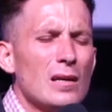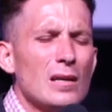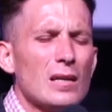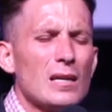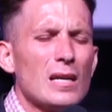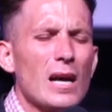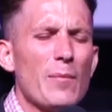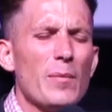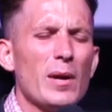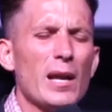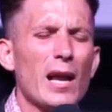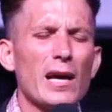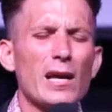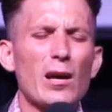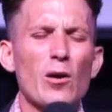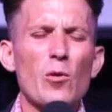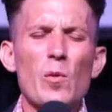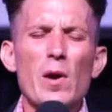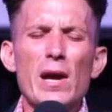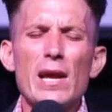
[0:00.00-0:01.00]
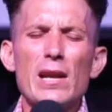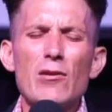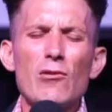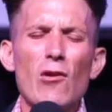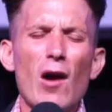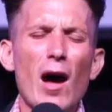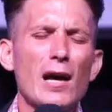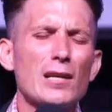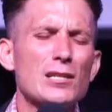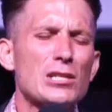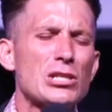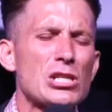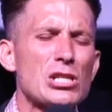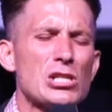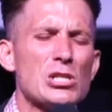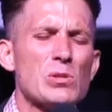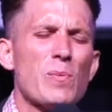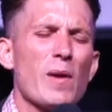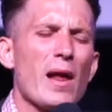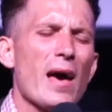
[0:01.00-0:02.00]
Come in like a wind rush
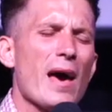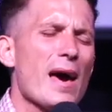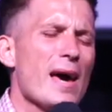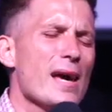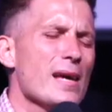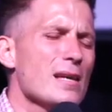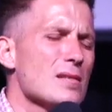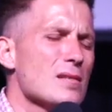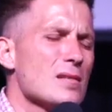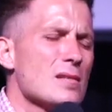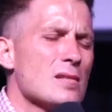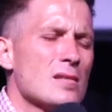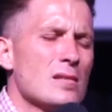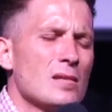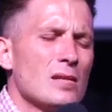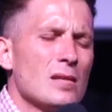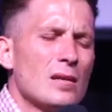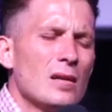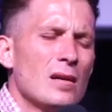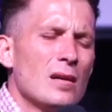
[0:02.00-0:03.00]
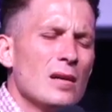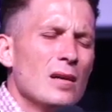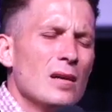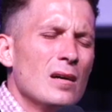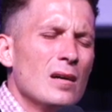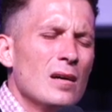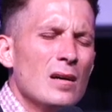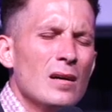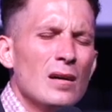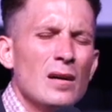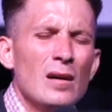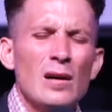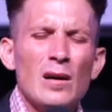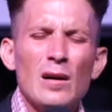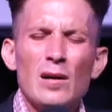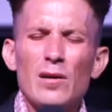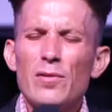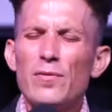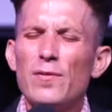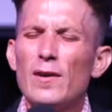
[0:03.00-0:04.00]
this place.
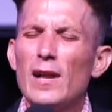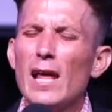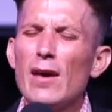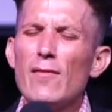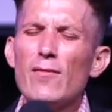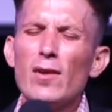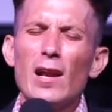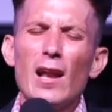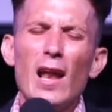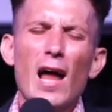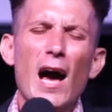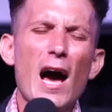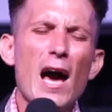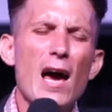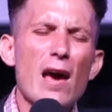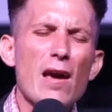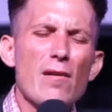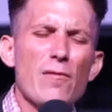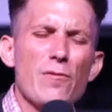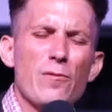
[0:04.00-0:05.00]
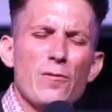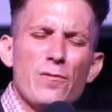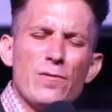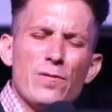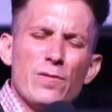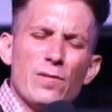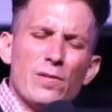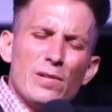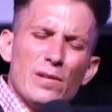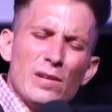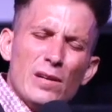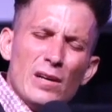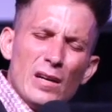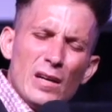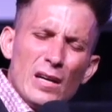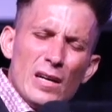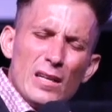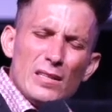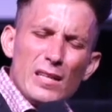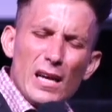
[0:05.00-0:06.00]
Fill every life.
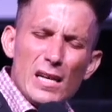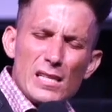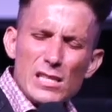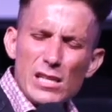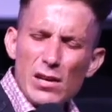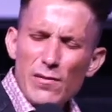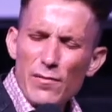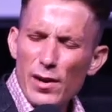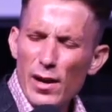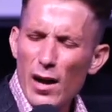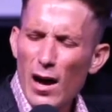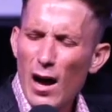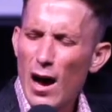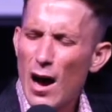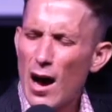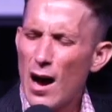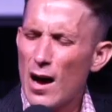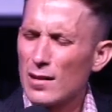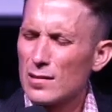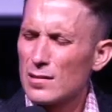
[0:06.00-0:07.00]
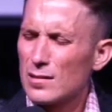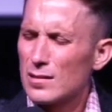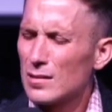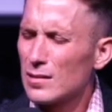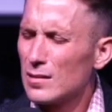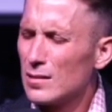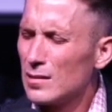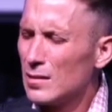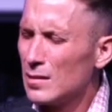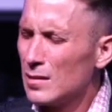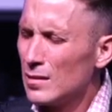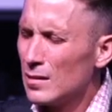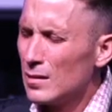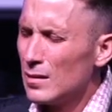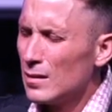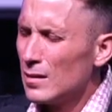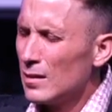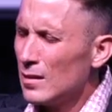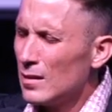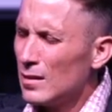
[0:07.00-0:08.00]
Touch every heart.
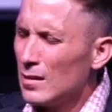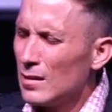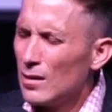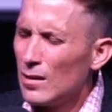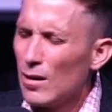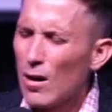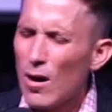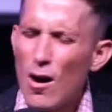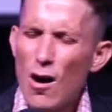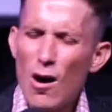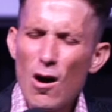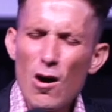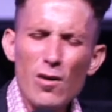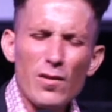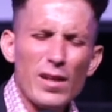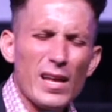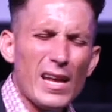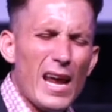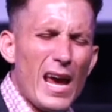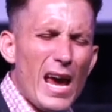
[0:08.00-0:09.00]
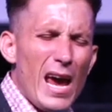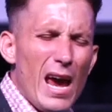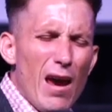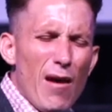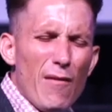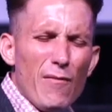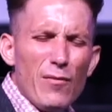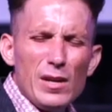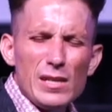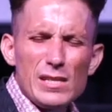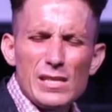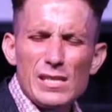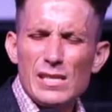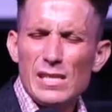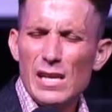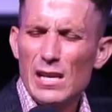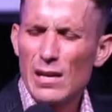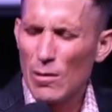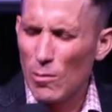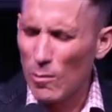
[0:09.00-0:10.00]
Oh, that every
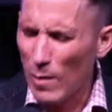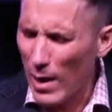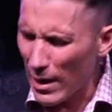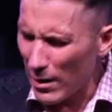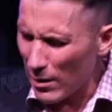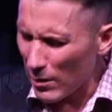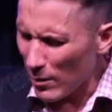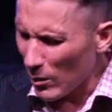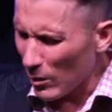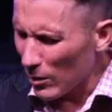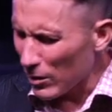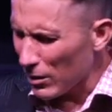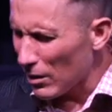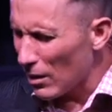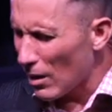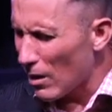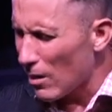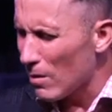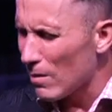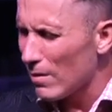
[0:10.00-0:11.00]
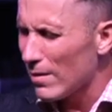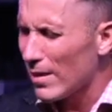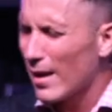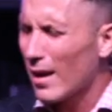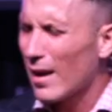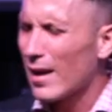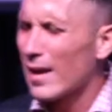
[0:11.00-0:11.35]
single one will know that I